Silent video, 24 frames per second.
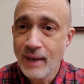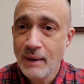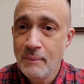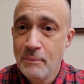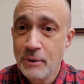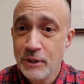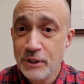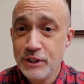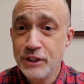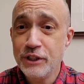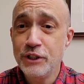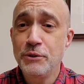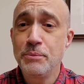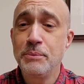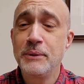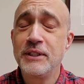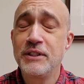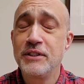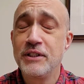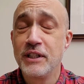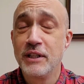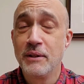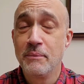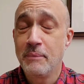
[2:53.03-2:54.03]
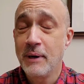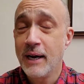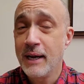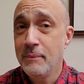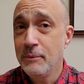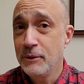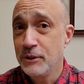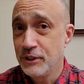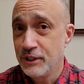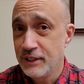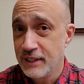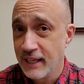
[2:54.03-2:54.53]
Participants in the
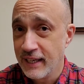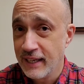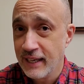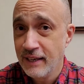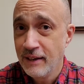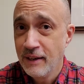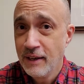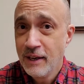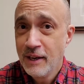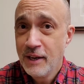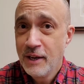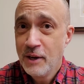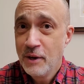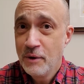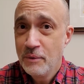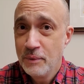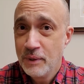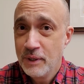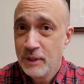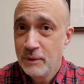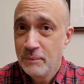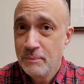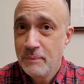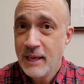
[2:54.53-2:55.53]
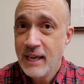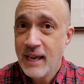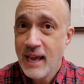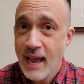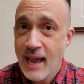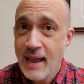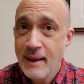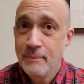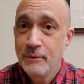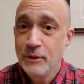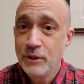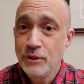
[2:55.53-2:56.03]
Bible study will be
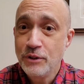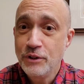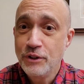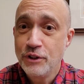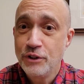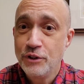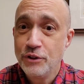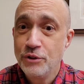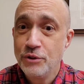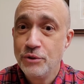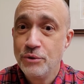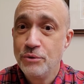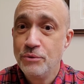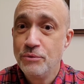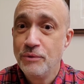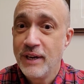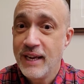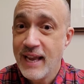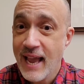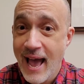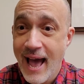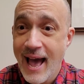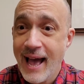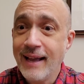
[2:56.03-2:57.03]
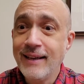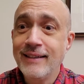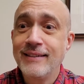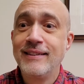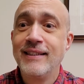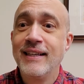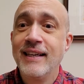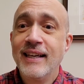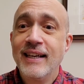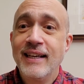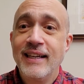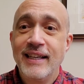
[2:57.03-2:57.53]
able to
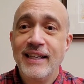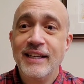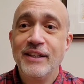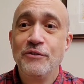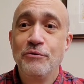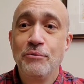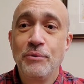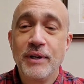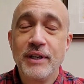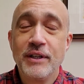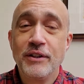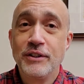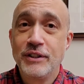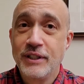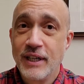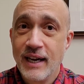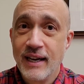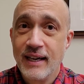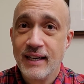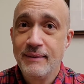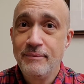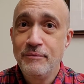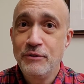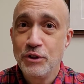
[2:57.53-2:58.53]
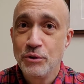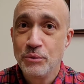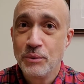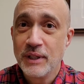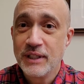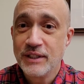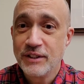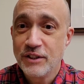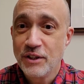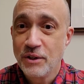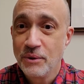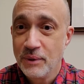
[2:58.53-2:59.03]
react in real time to
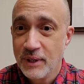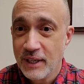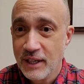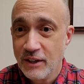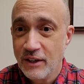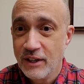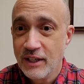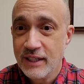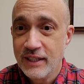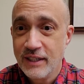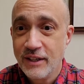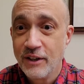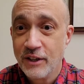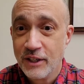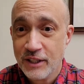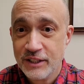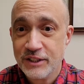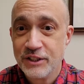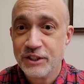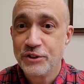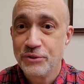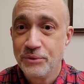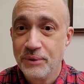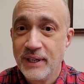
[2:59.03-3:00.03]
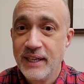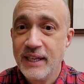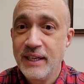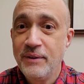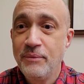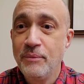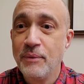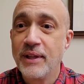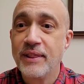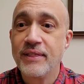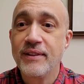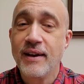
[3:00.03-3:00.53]
what's going on on
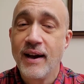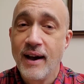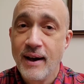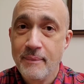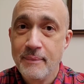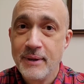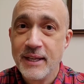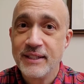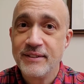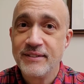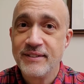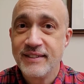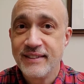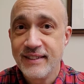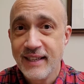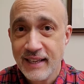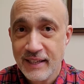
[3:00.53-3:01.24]
screen with comments